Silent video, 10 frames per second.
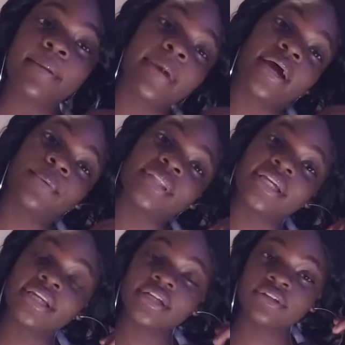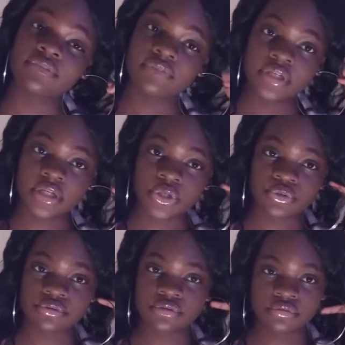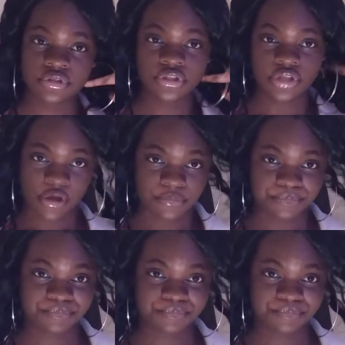back with another video. So,